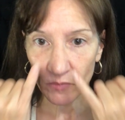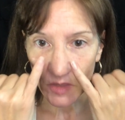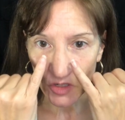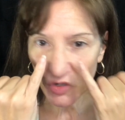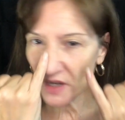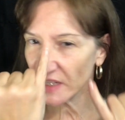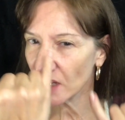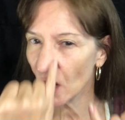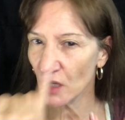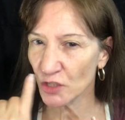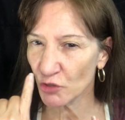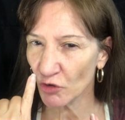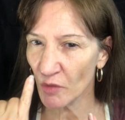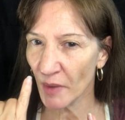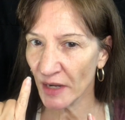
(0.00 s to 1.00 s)
Try to
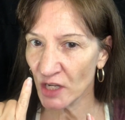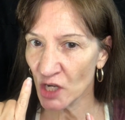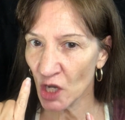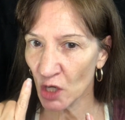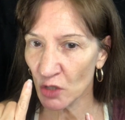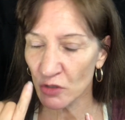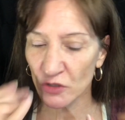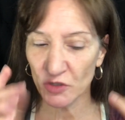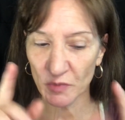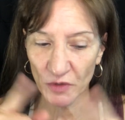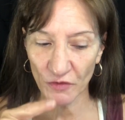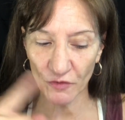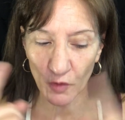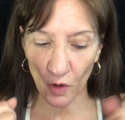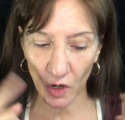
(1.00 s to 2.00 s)
contour my nose
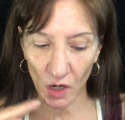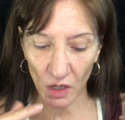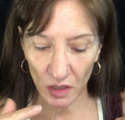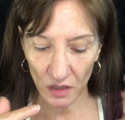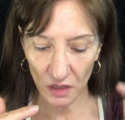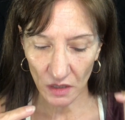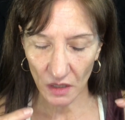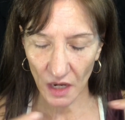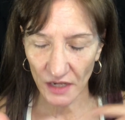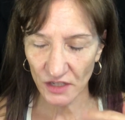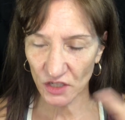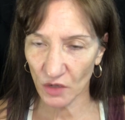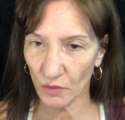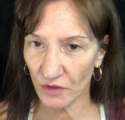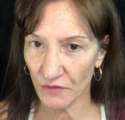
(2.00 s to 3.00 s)
before I
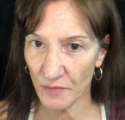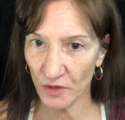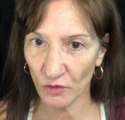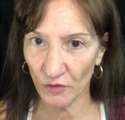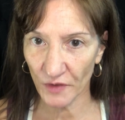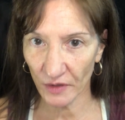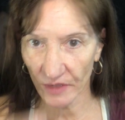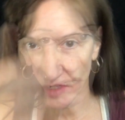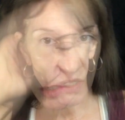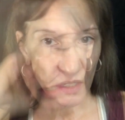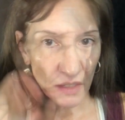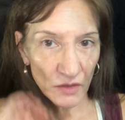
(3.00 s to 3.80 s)
start with the mineral foundation.